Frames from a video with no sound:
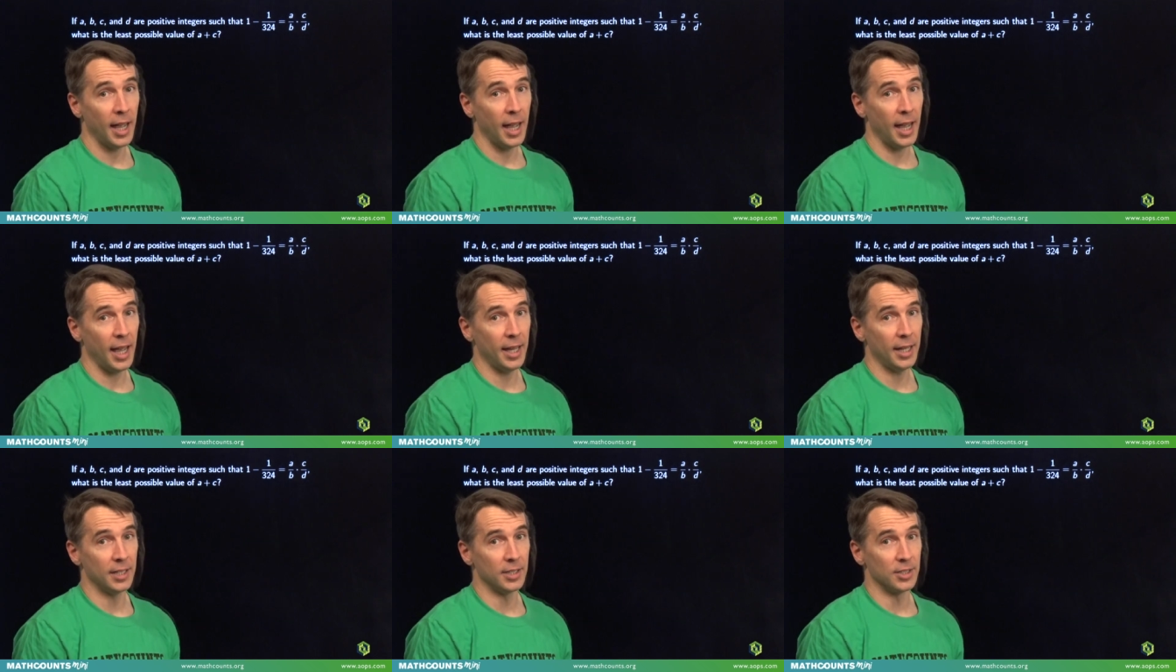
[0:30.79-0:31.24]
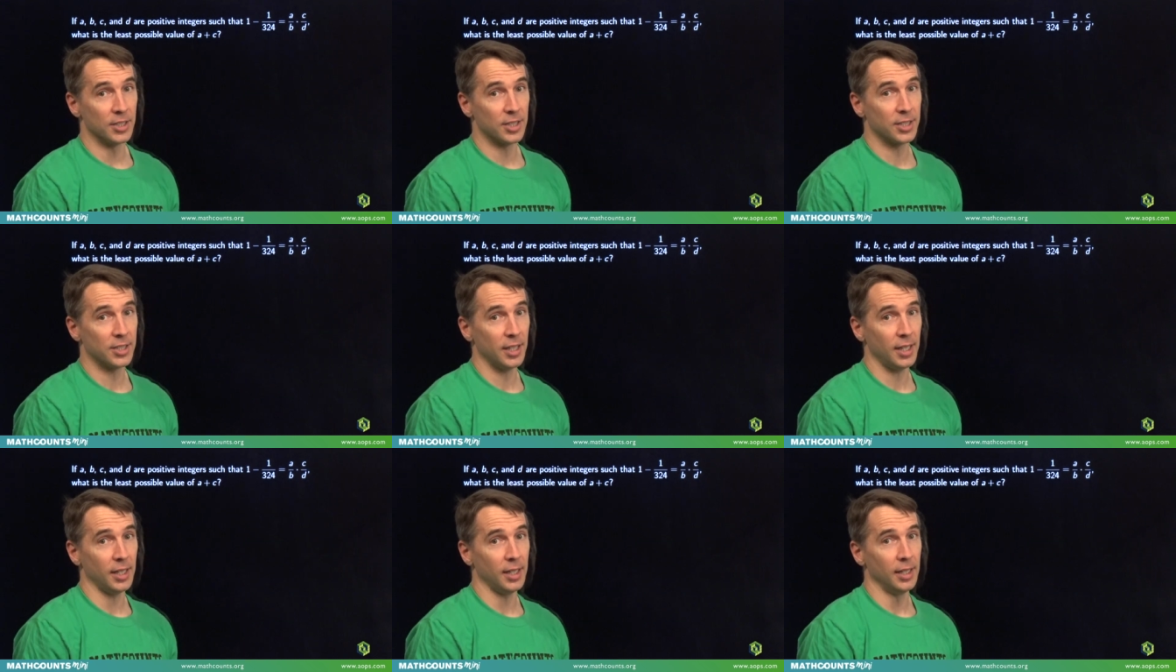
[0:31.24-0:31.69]
A and
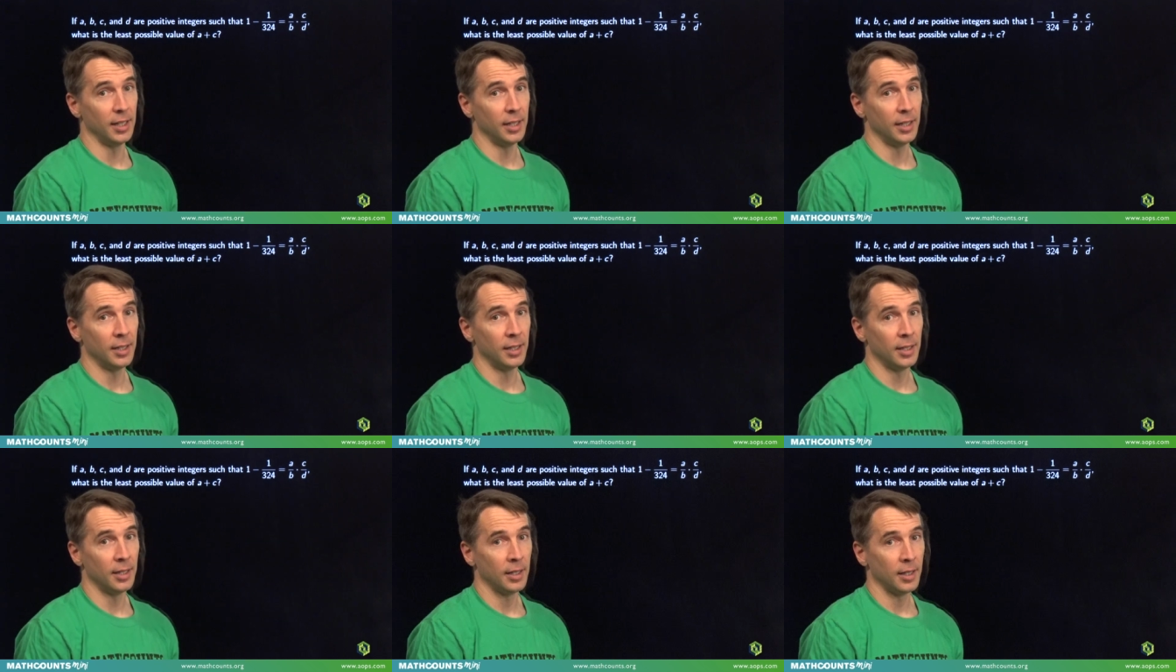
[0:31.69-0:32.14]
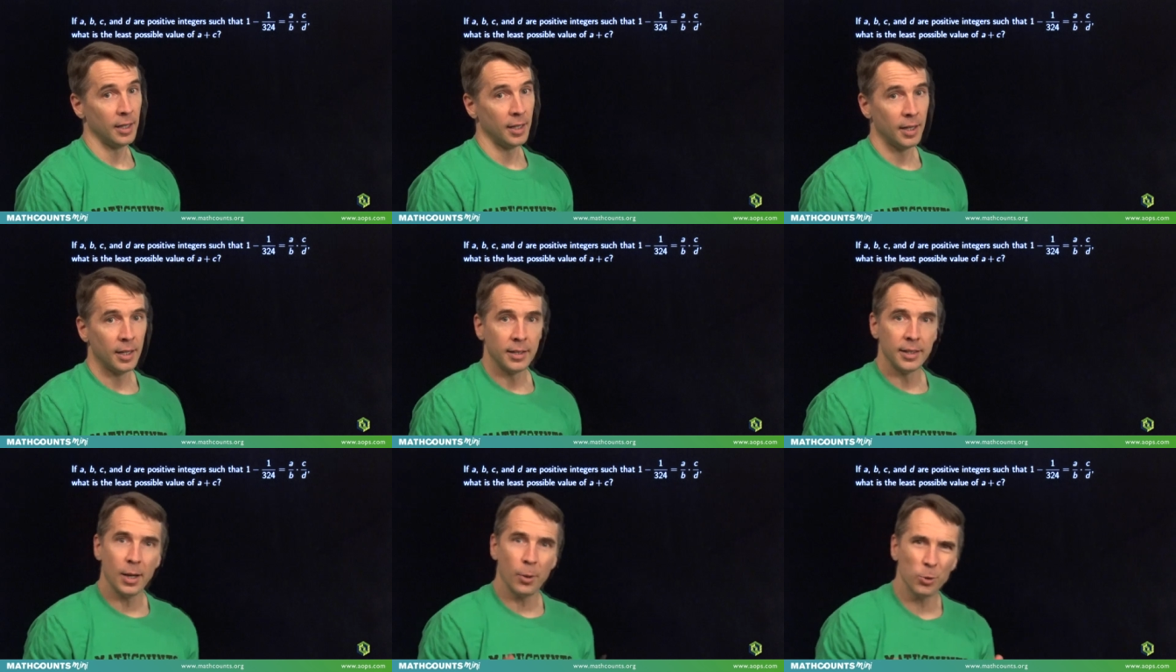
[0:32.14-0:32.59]
C.
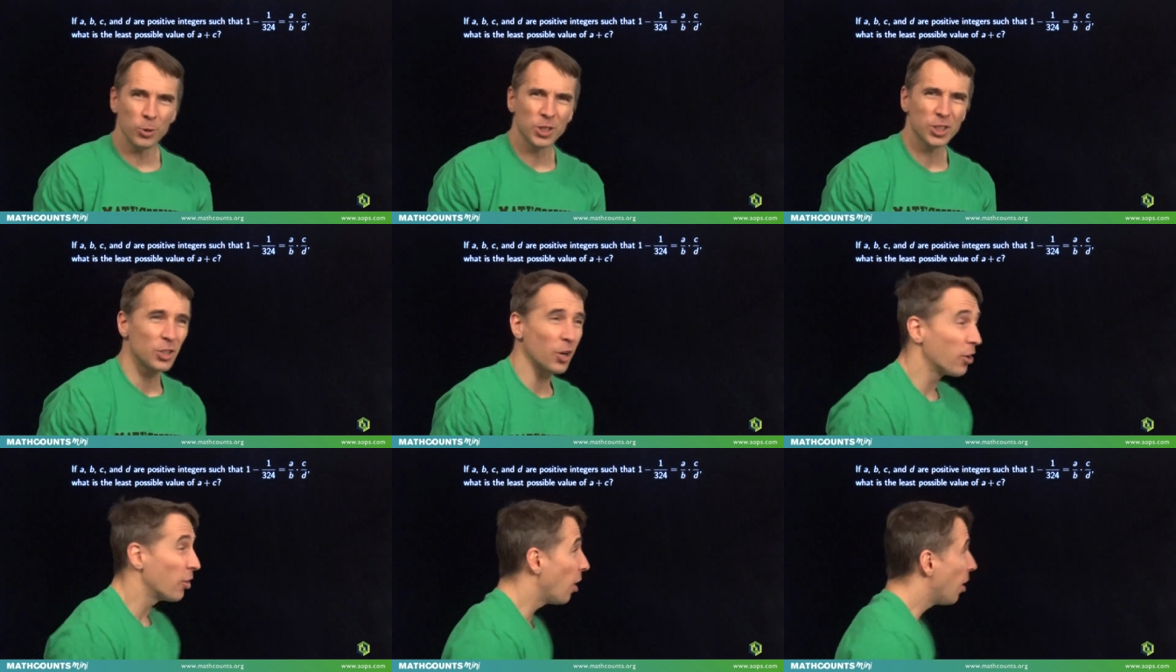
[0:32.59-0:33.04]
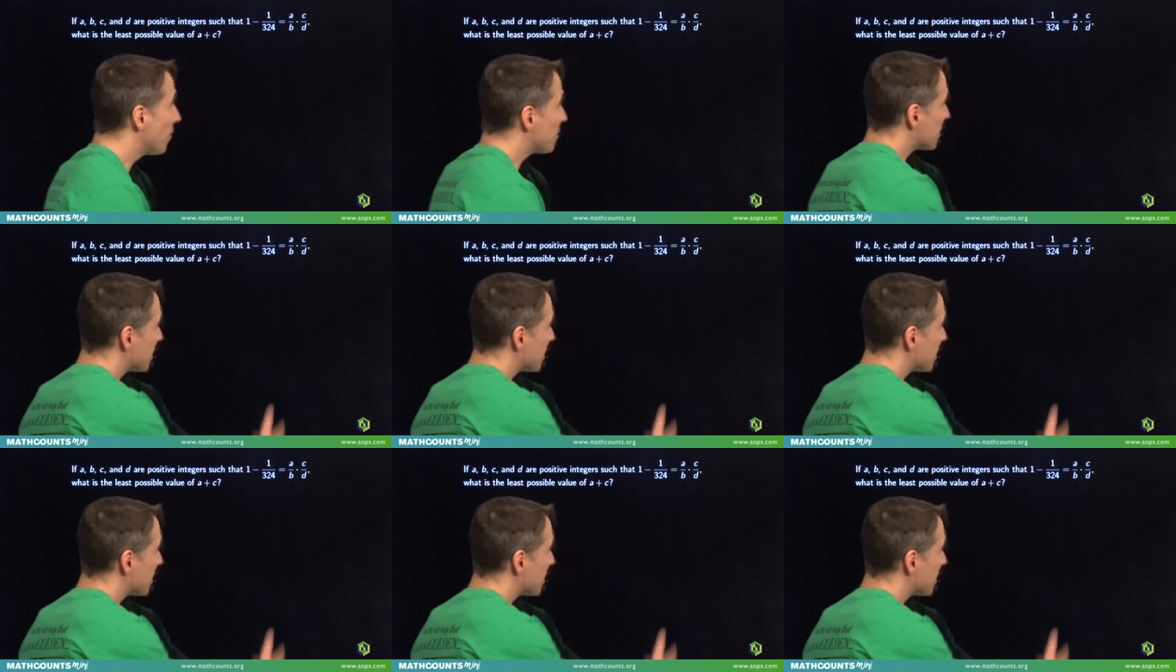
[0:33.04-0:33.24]
Now we'll start off